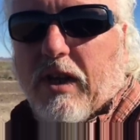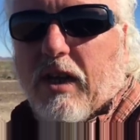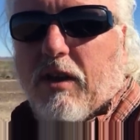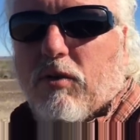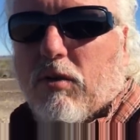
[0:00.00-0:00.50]

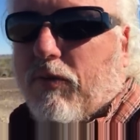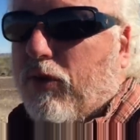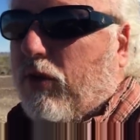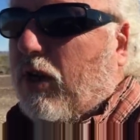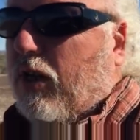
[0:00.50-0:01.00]
van or
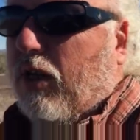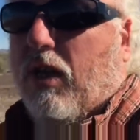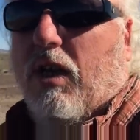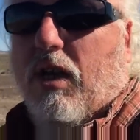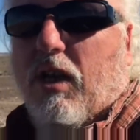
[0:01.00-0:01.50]
if you're
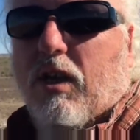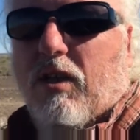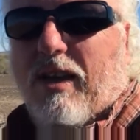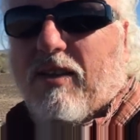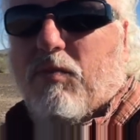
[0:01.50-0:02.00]
getting a
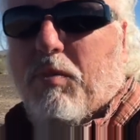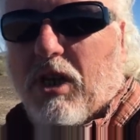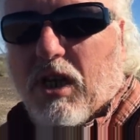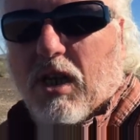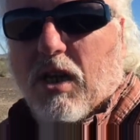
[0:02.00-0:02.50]
Class
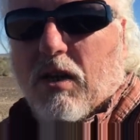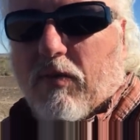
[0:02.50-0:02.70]
B